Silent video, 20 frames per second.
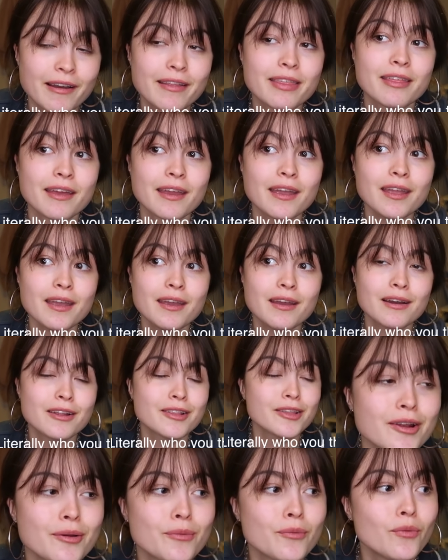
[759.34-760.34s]
I think I
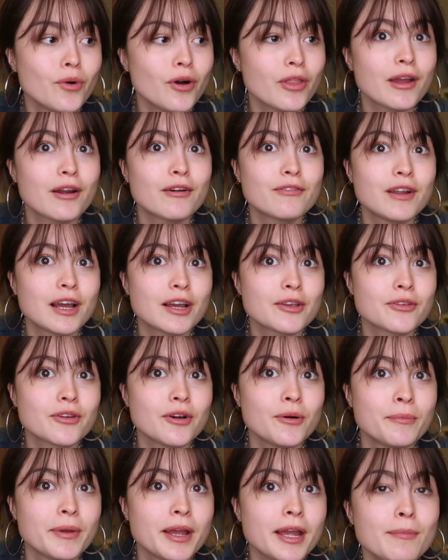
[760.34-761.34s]
don't know what that reflects
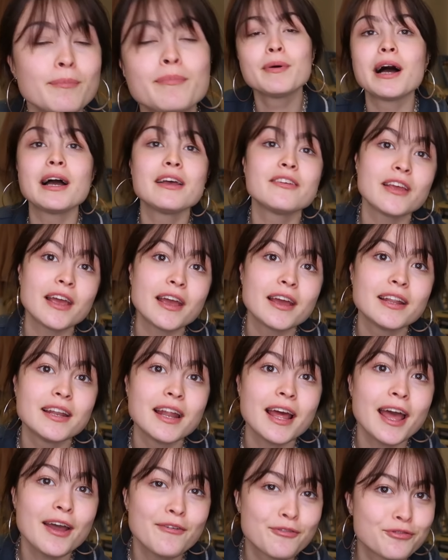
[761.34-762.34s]
on me, but I say it
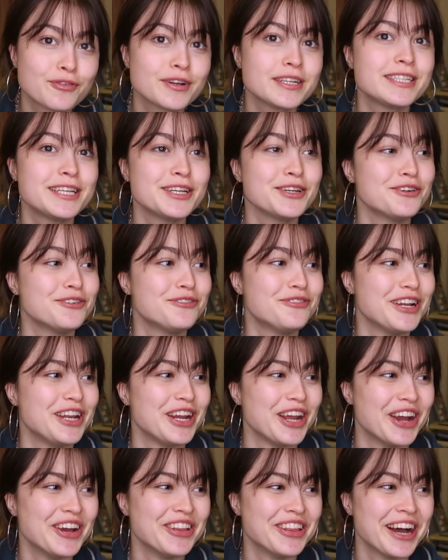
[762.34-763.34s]
in every single
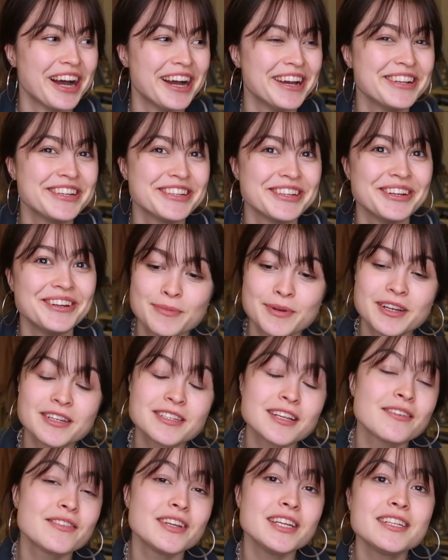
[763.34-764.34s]
video that I do
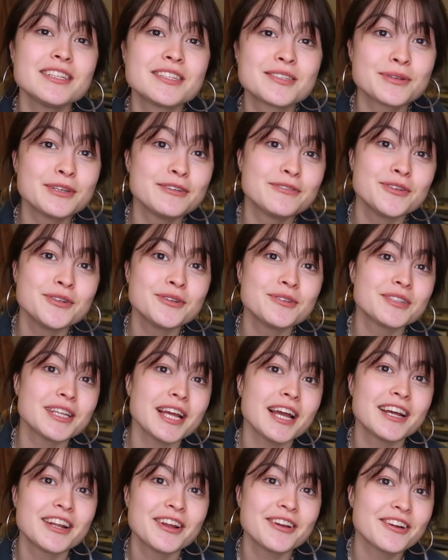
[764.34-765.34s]
because I've eaten sweet food all
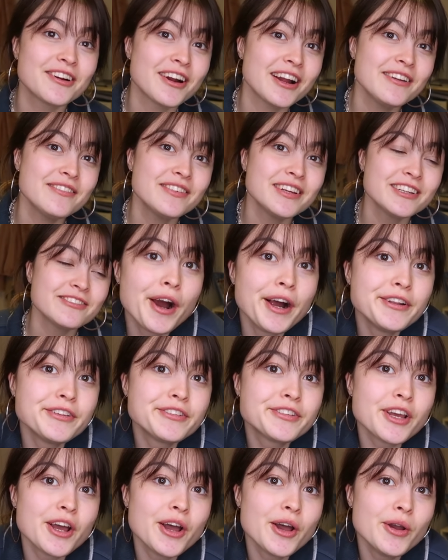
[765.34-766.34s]
day. I don't crave it,
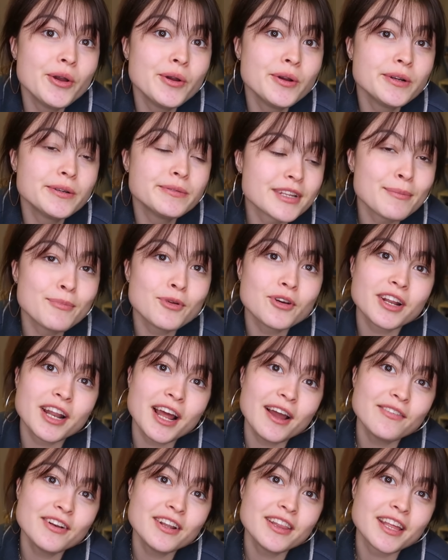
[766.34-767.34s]
and so I'm not
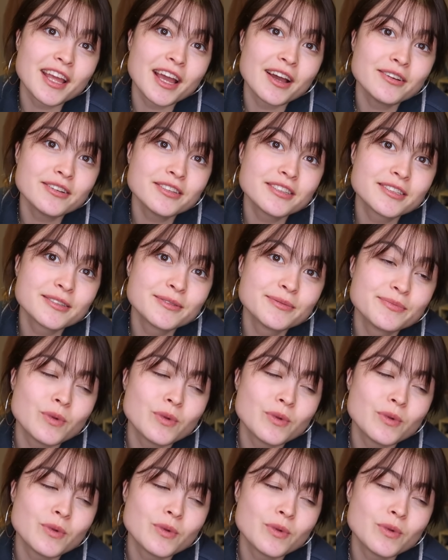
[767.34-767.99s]
gonna have anything else.